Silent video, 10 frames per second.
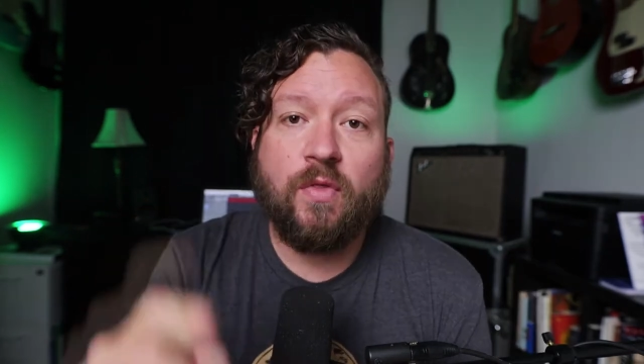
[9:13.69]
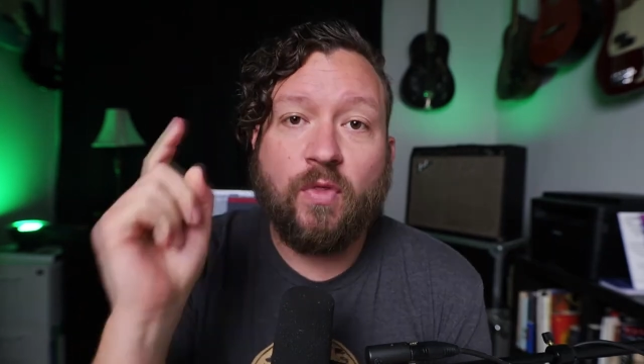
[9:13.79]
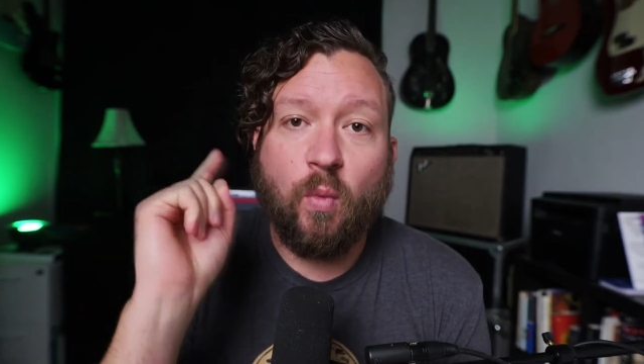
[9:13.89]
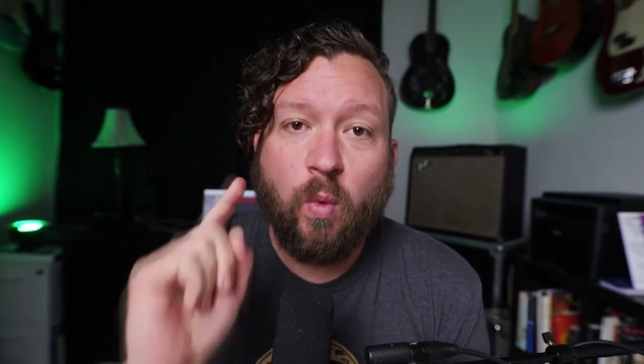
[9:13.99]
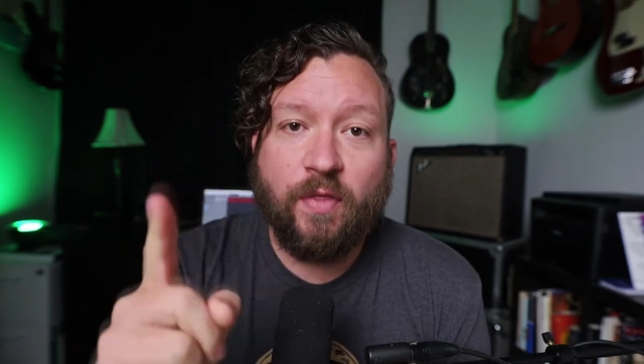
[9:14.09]

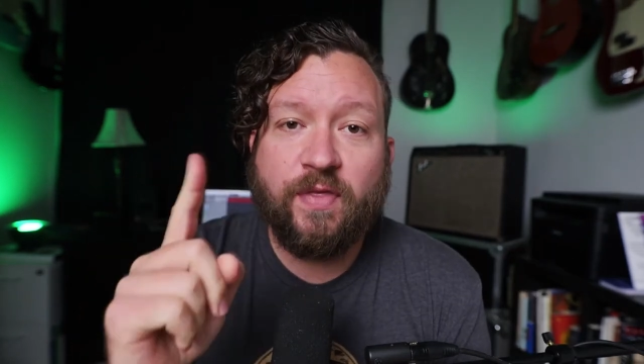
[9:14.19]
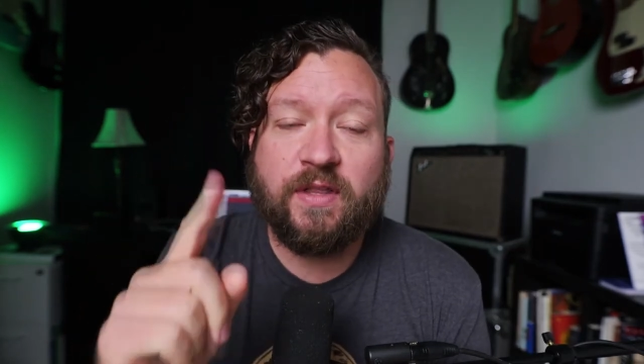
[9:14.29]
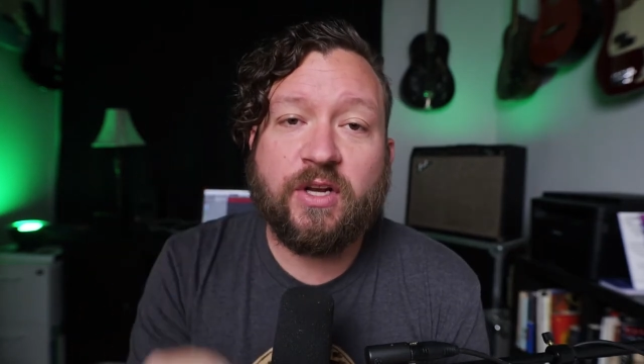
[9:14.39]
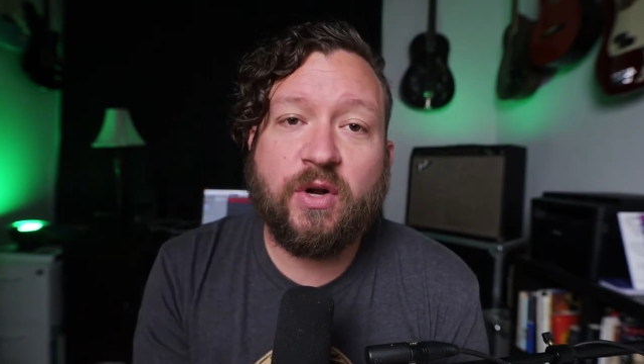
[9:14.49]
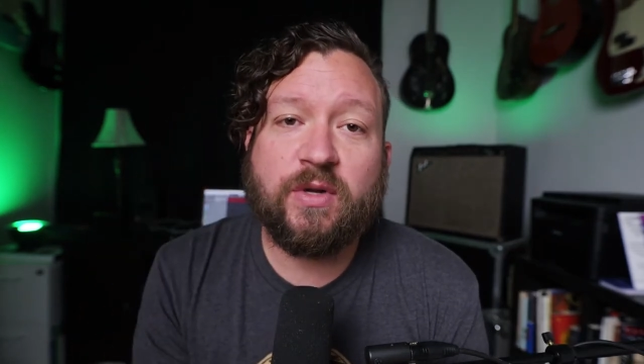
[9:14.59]
The one thing
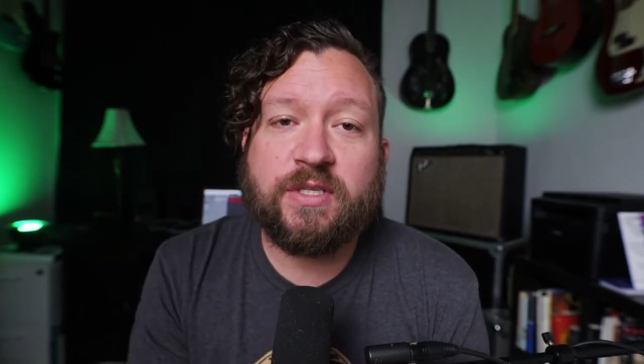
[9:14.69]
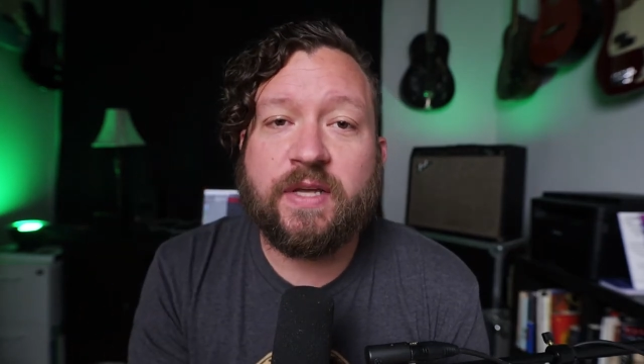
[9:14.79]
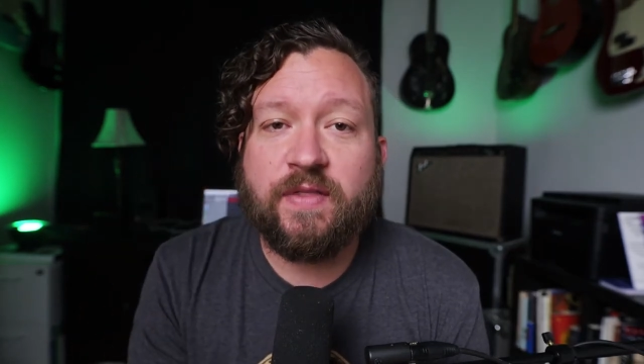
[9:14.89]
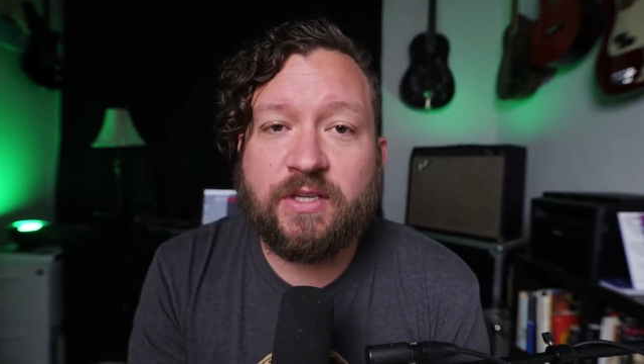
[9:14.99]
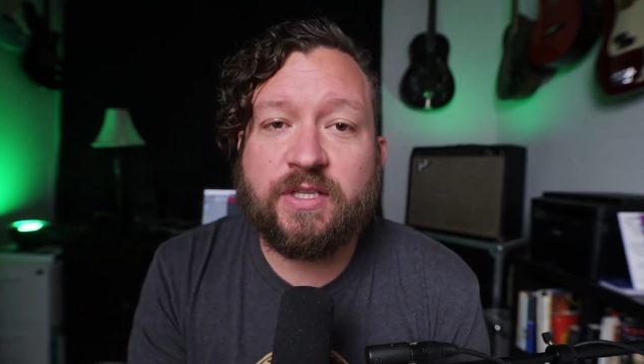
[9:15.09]
to notice
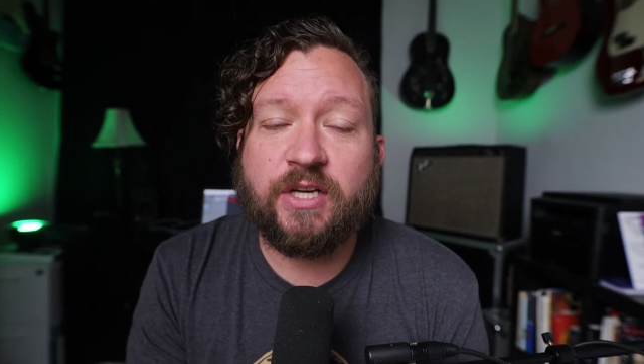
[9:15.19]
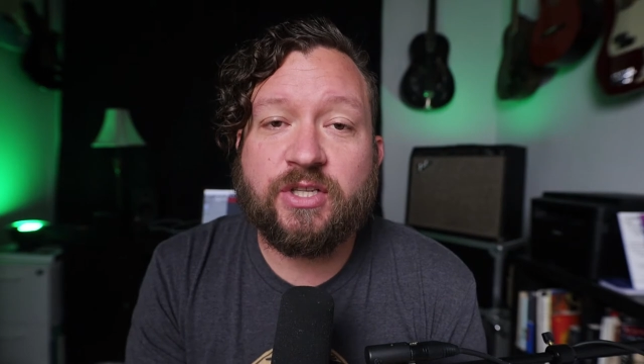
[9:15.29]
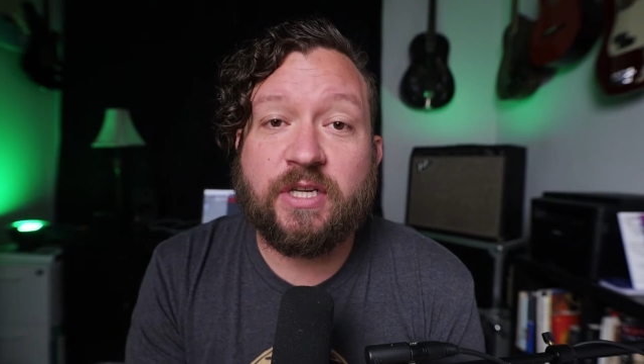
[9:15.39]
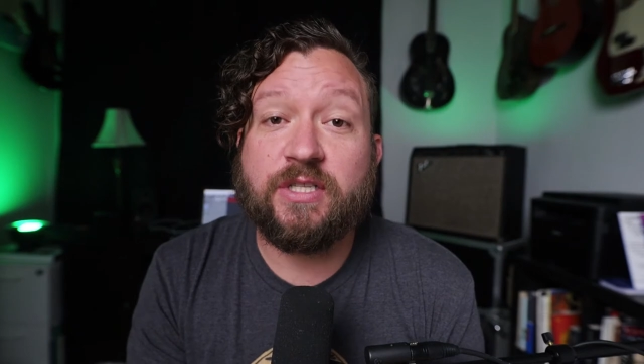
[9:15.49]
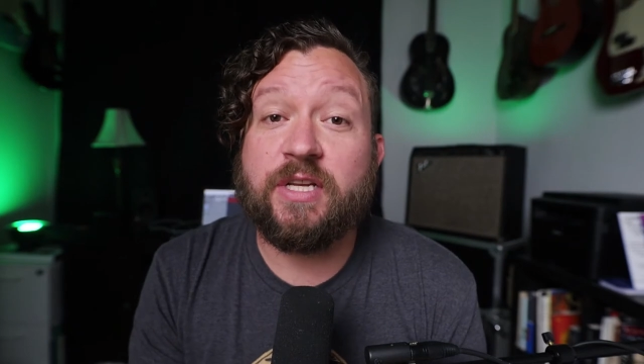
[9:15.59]
in this
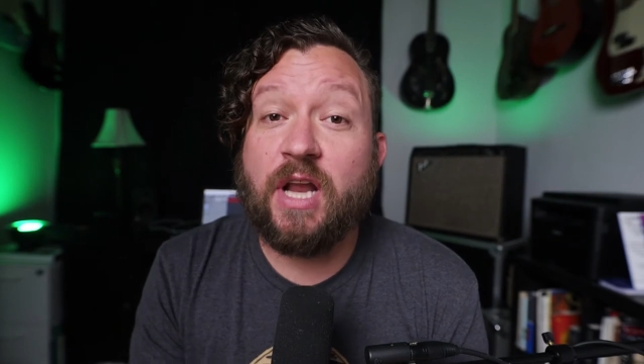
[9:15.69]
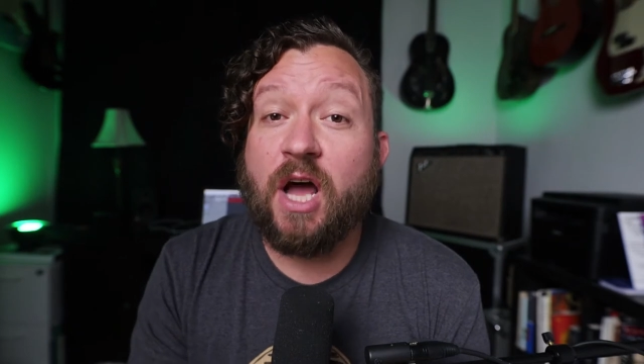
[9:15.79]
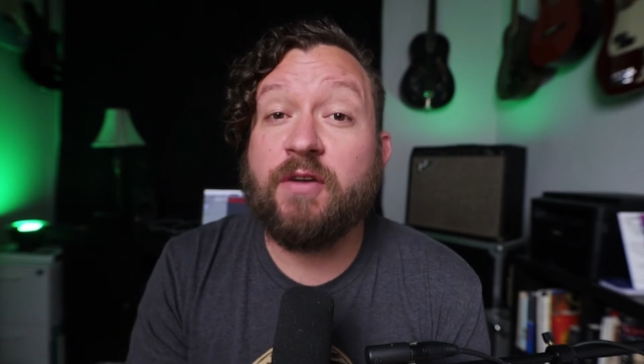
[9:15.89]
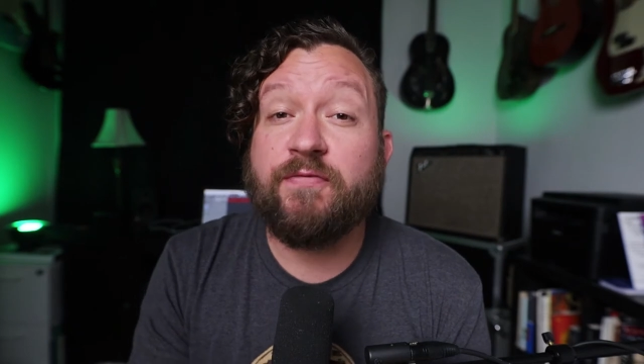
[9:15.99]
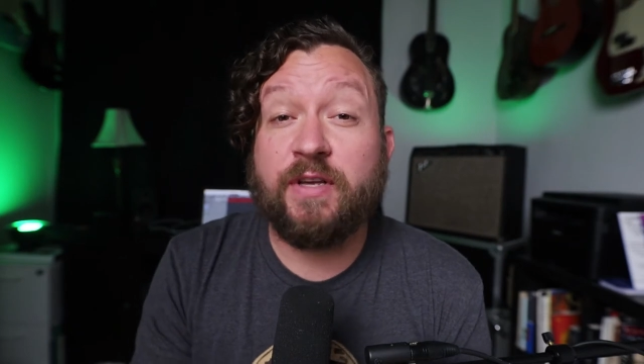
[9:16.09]
section is in
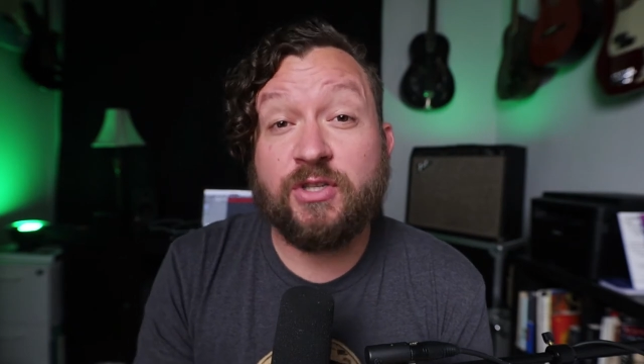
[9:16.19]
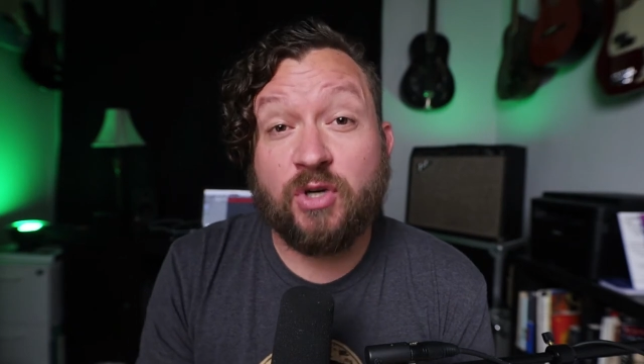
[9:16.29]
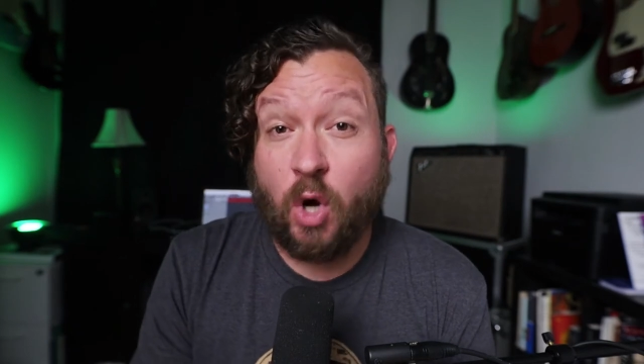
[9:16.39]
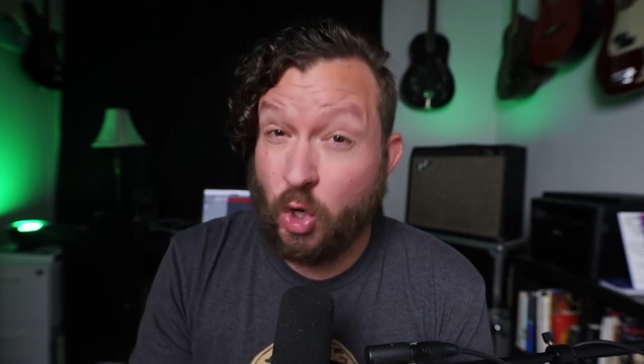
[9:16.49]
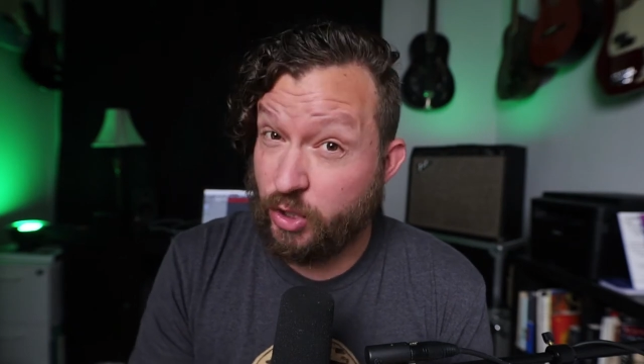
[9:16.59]
non-featured
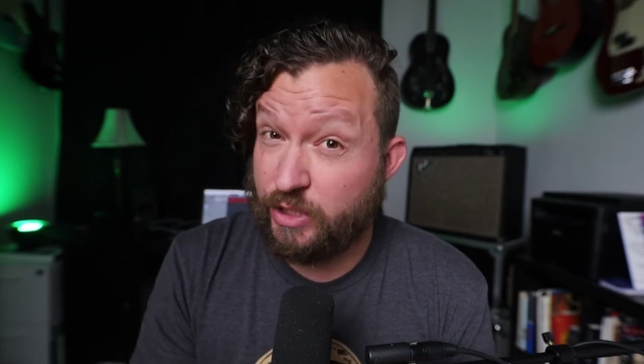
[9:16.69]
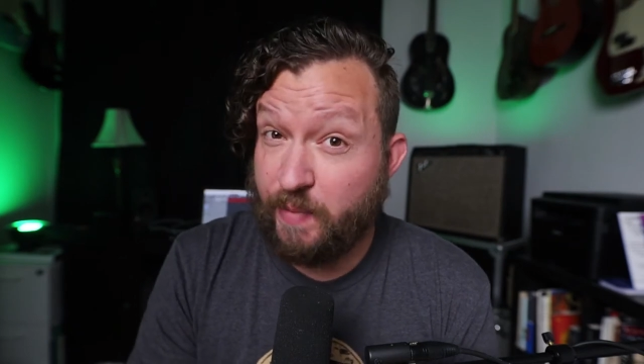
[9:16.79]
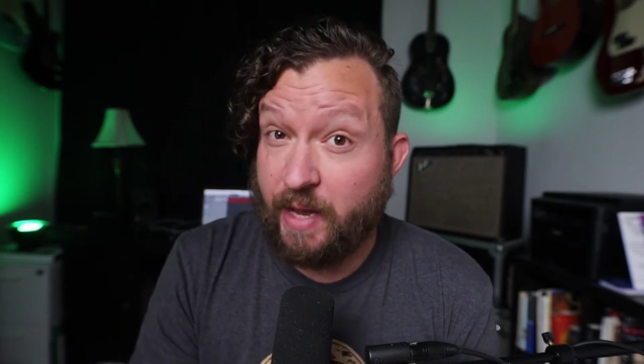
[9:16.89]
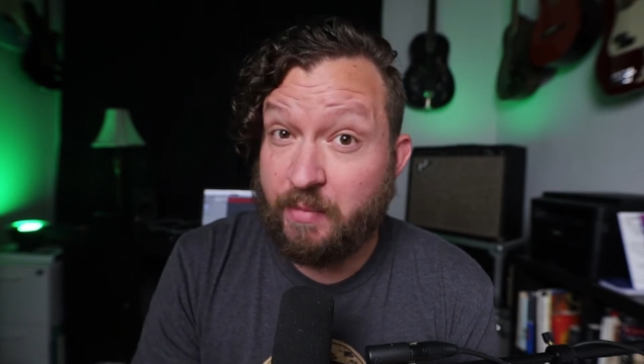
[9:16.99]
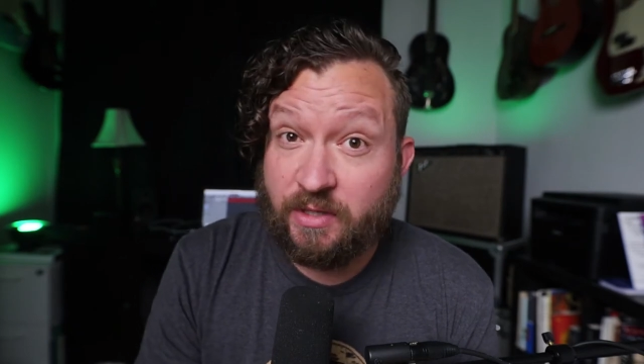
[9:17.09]
artist
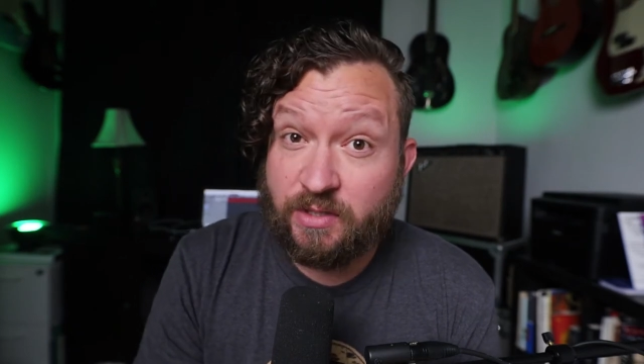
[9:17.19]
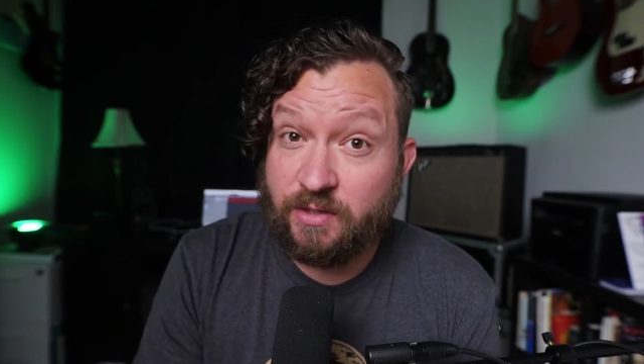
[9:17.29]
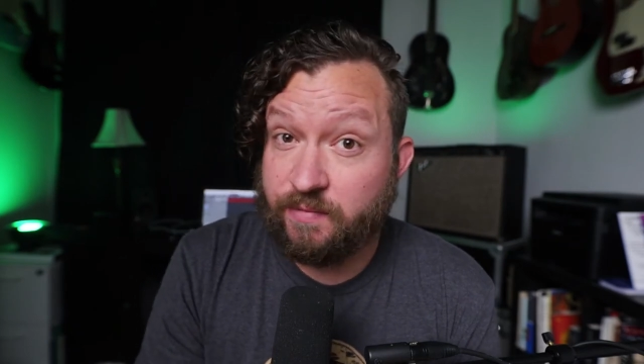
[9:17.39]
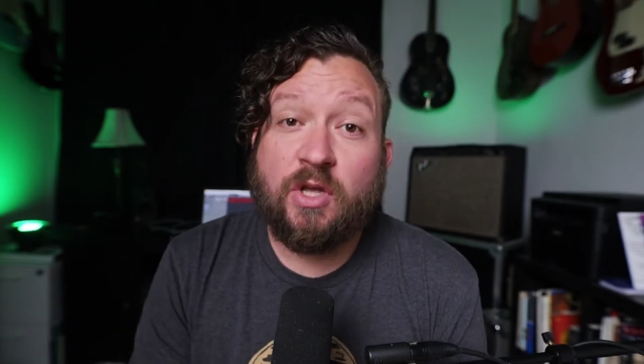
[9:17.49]
payments.